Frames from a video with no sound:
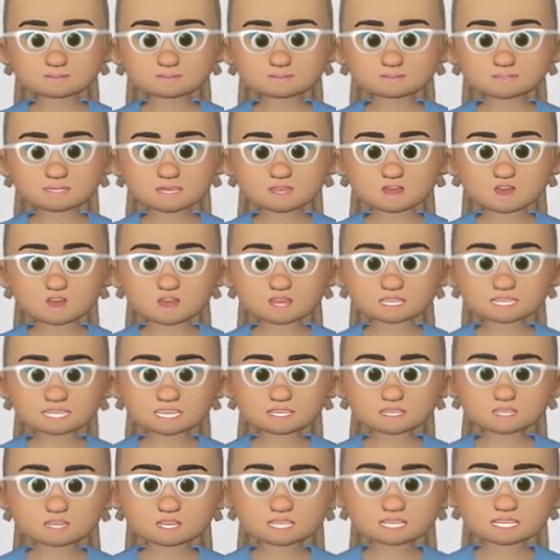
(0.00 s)
In a way,
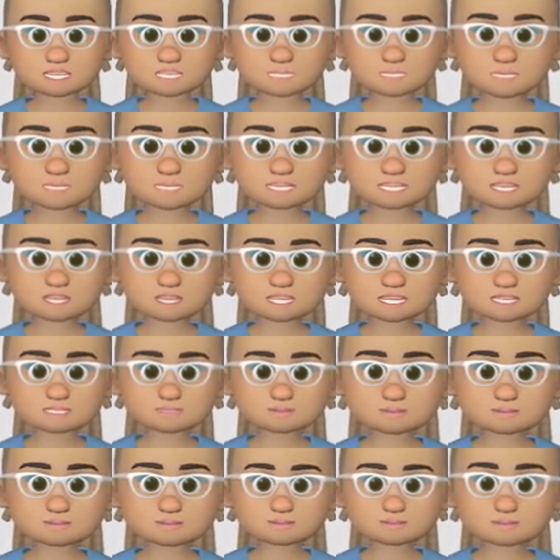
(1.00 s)
you can
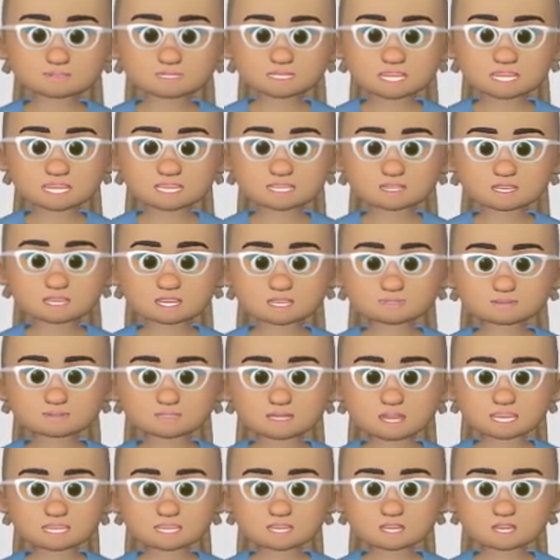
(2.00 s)
envision that if it
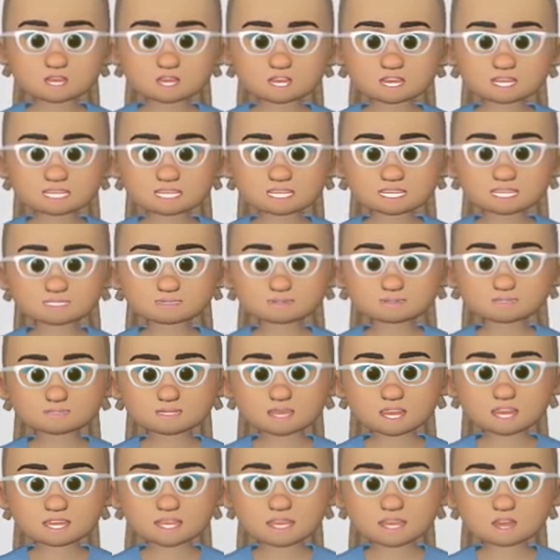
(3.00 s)
attacks the
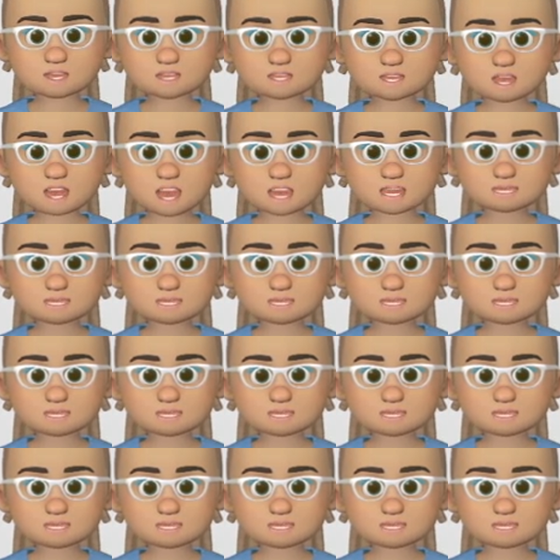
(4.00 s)
carbonyl